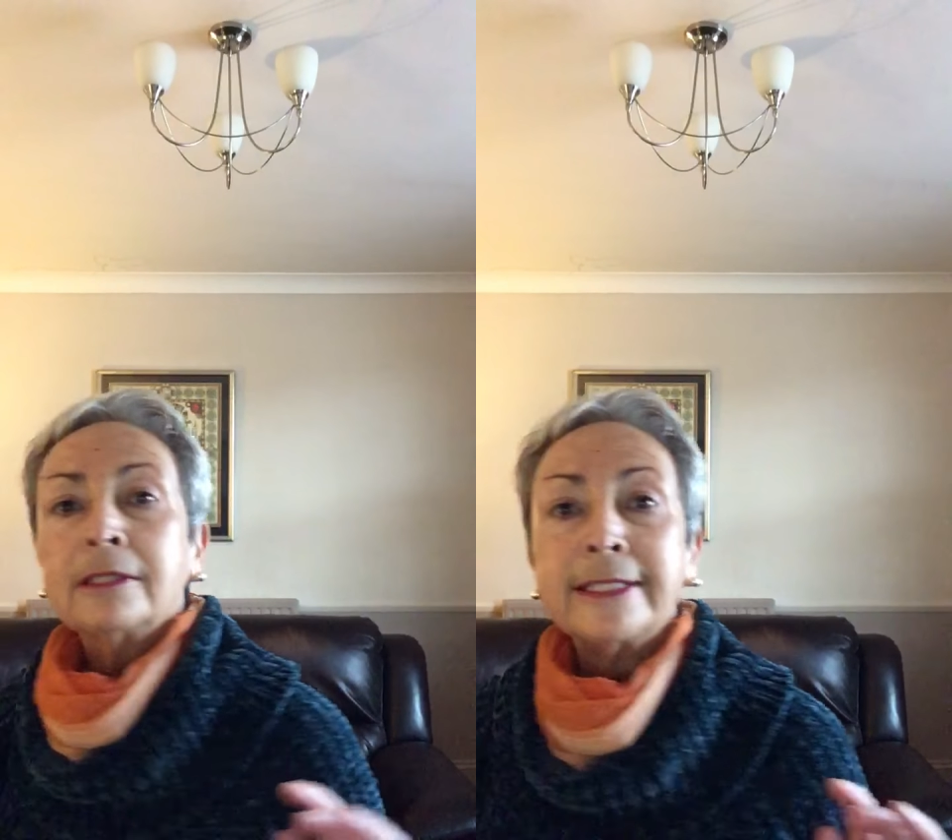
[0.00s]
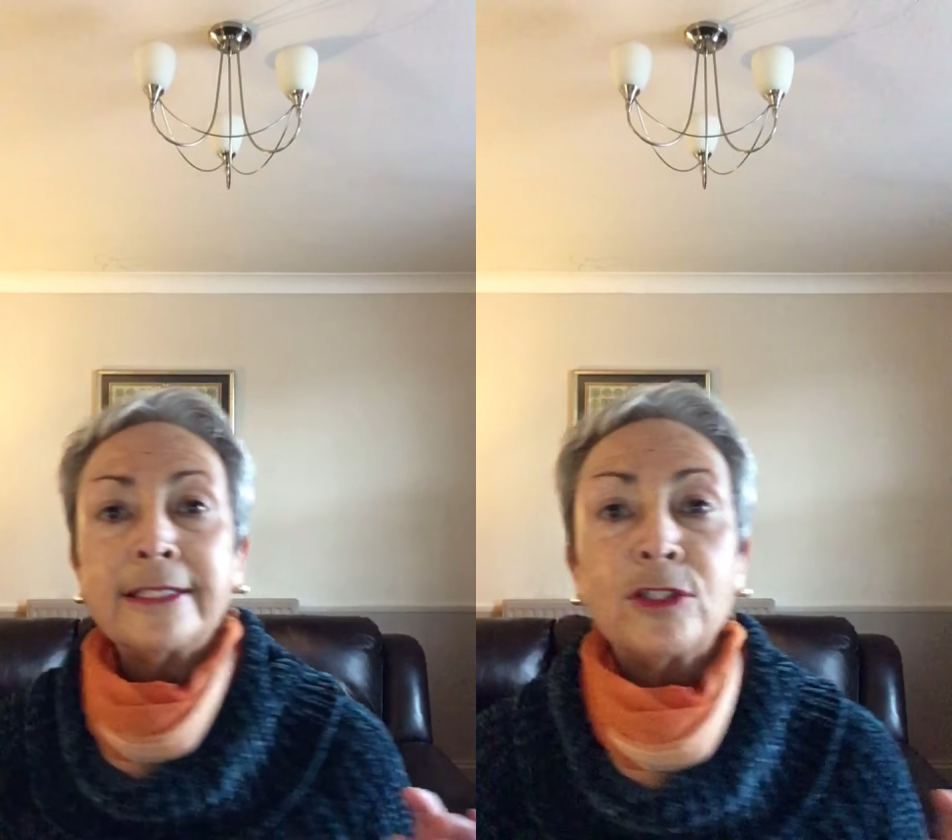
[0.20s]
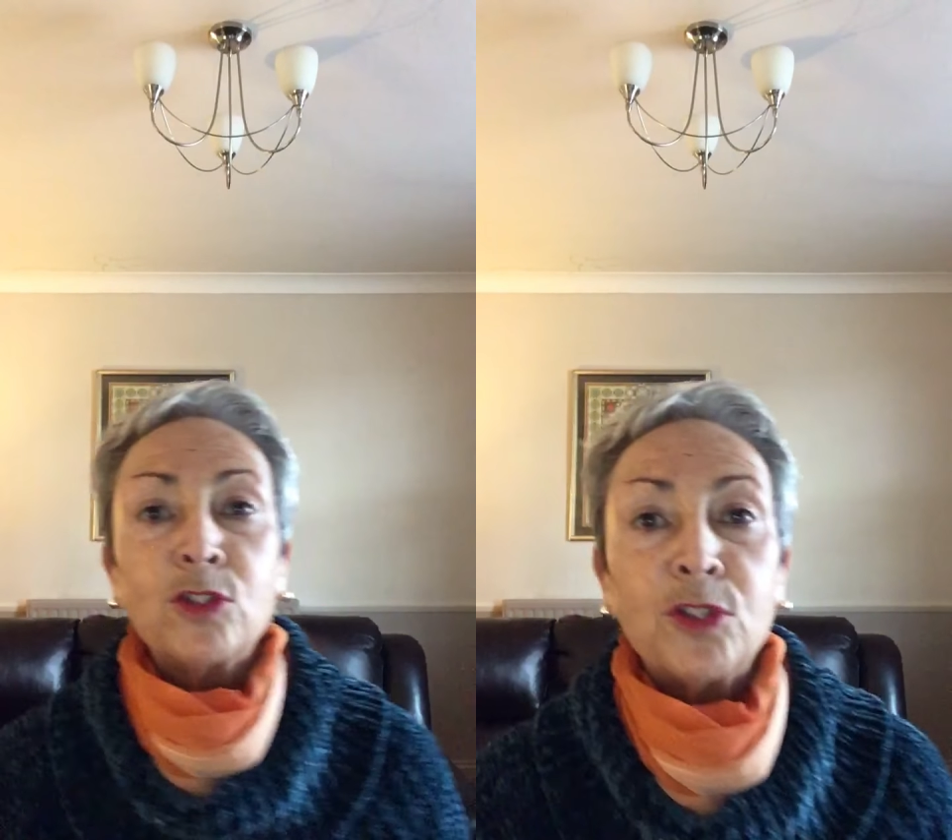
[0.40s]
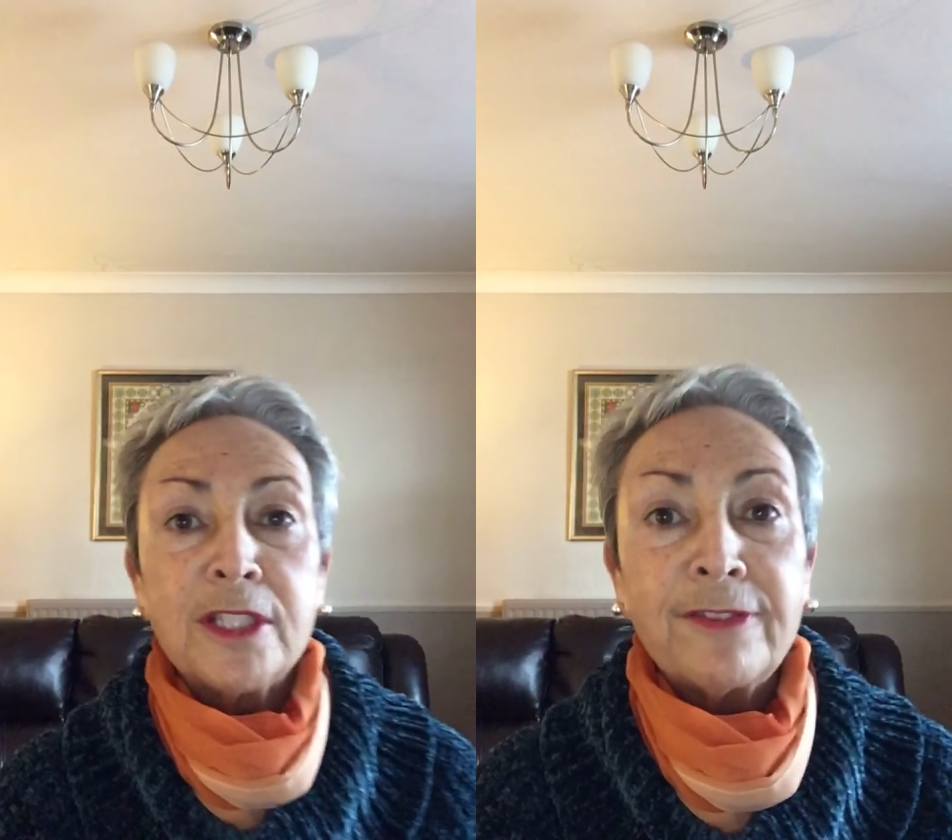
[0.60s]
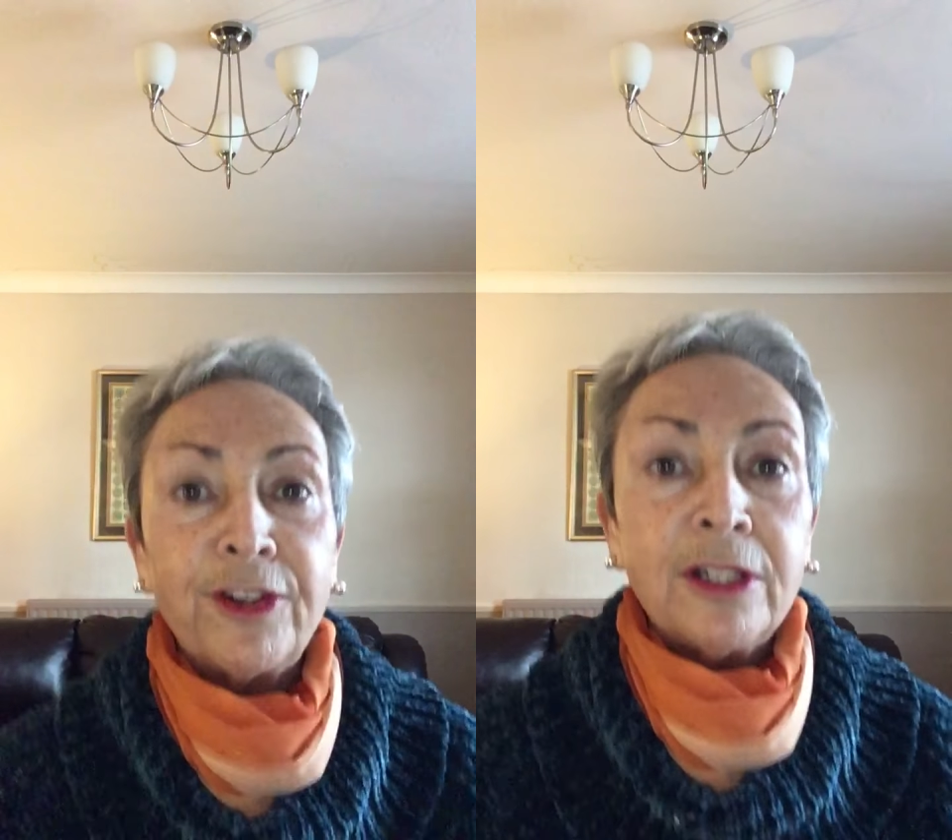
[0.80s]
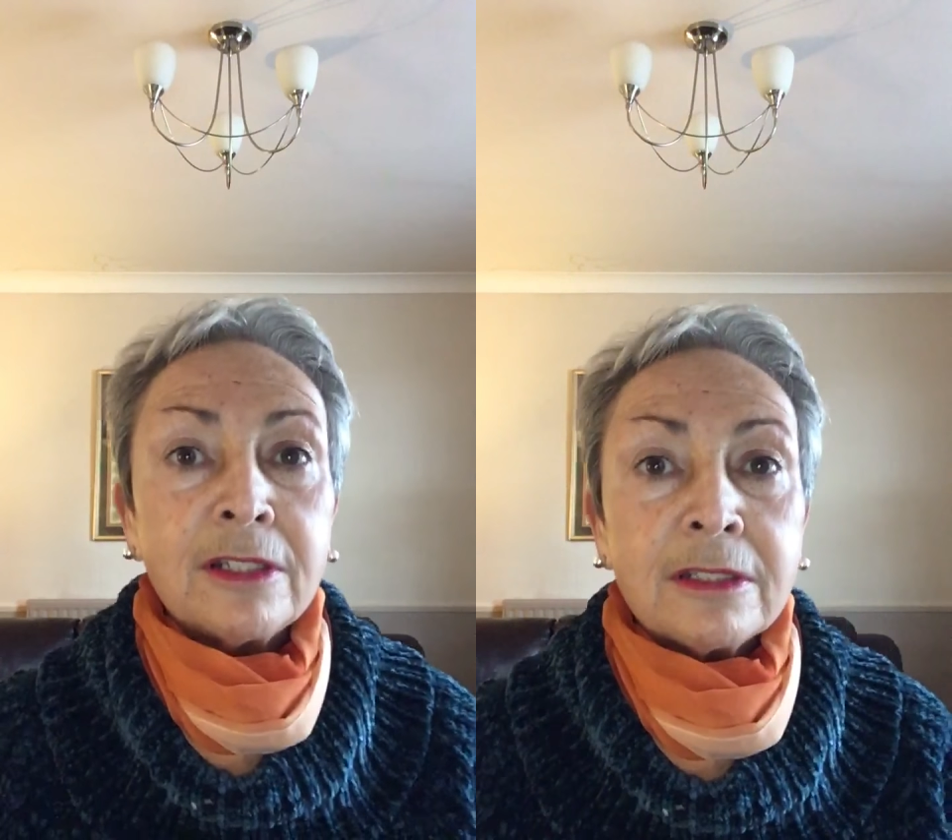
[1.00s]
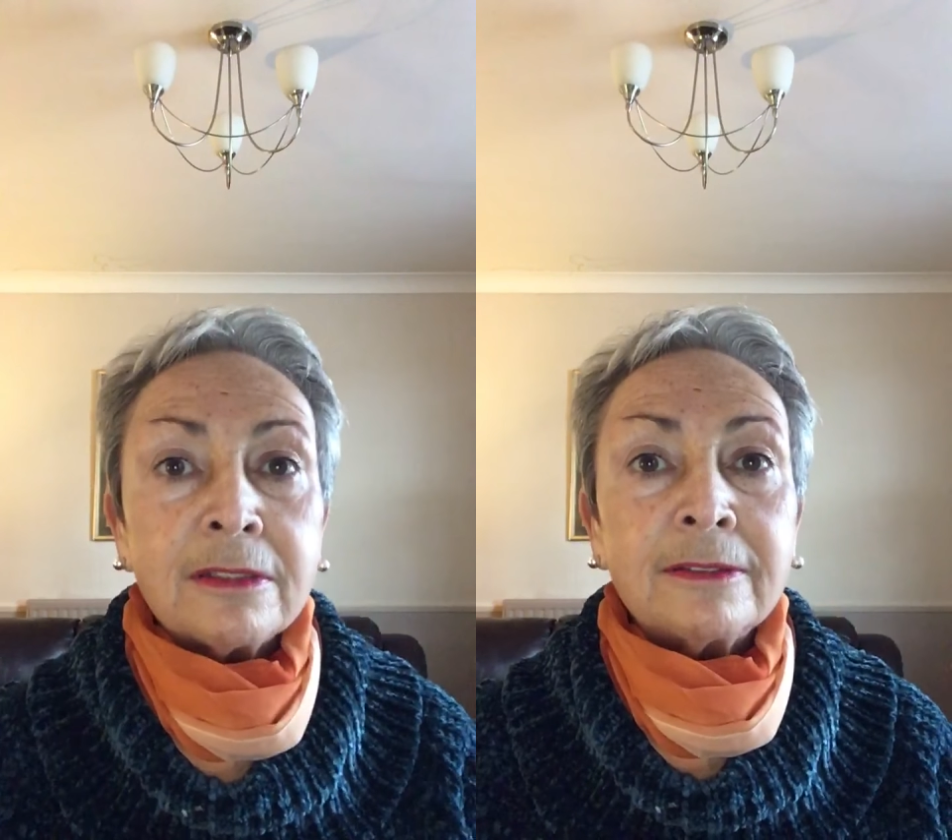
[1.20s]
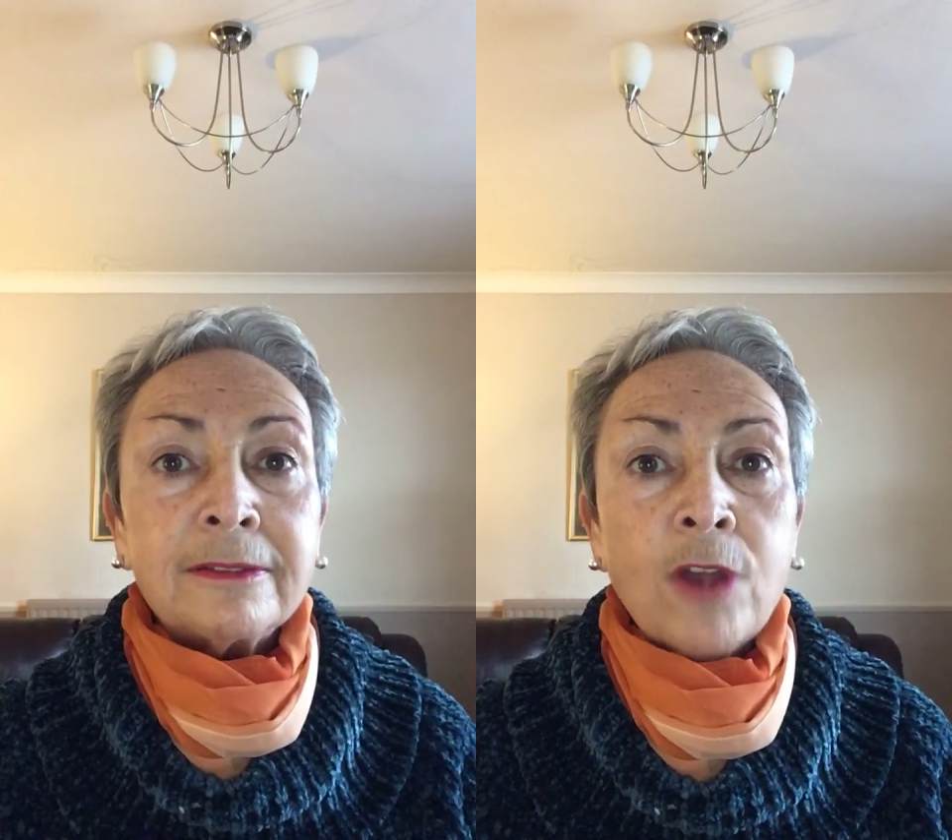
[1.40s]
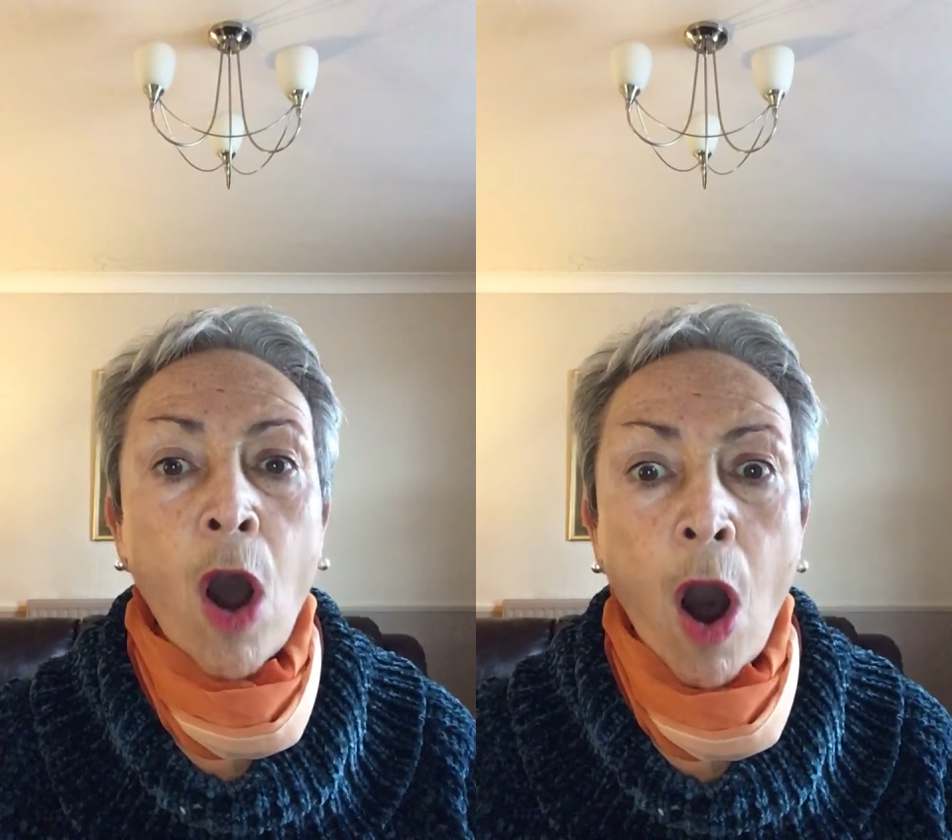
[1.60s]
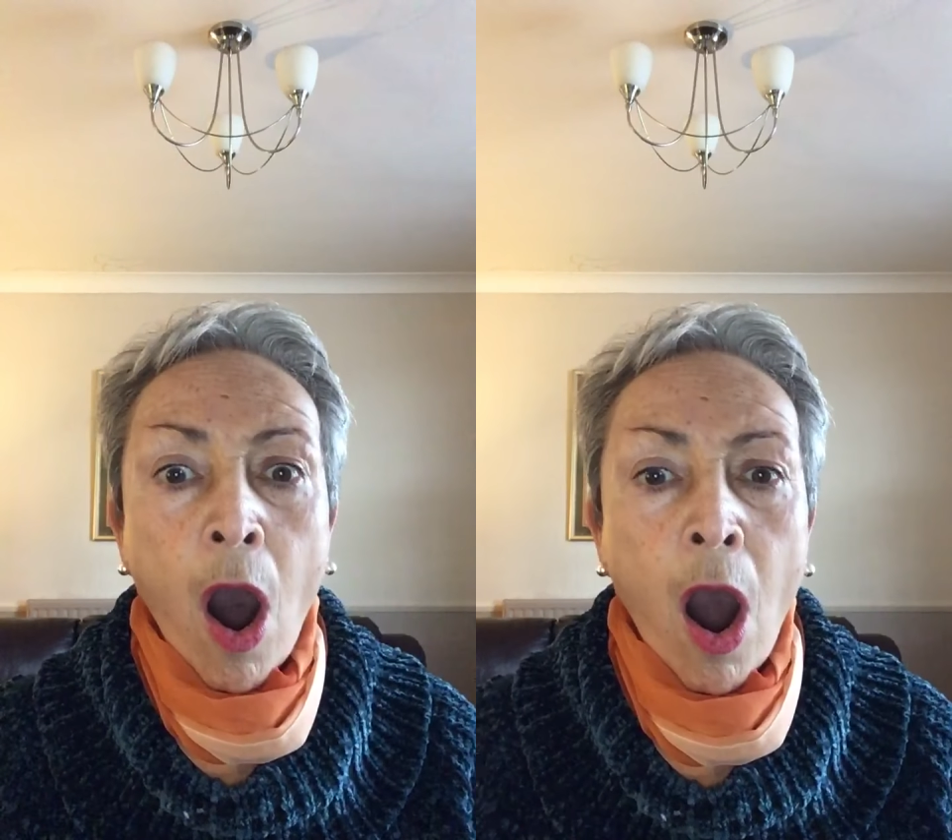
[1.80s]
Is it as good as the front?
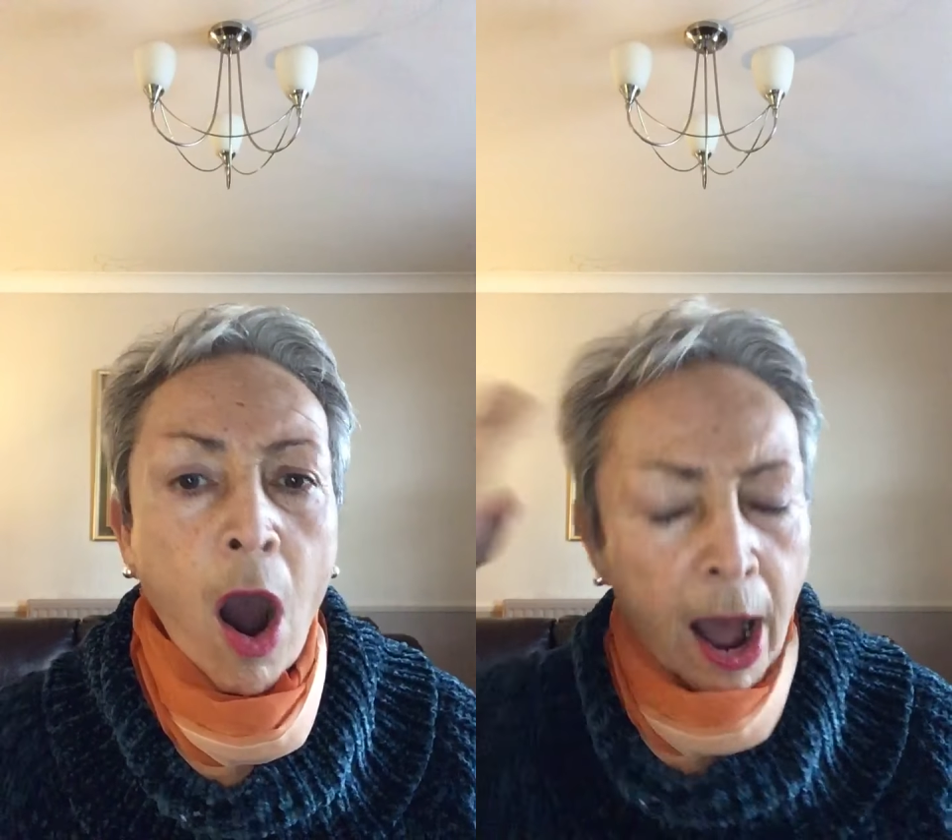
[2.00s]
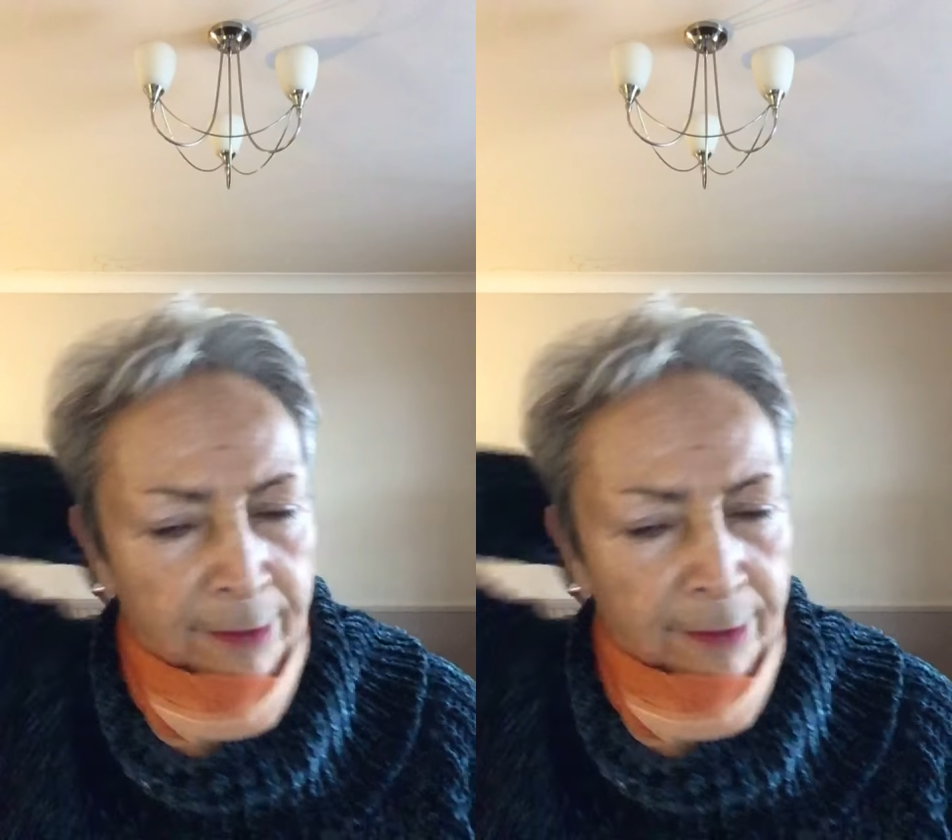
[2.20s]
Oh,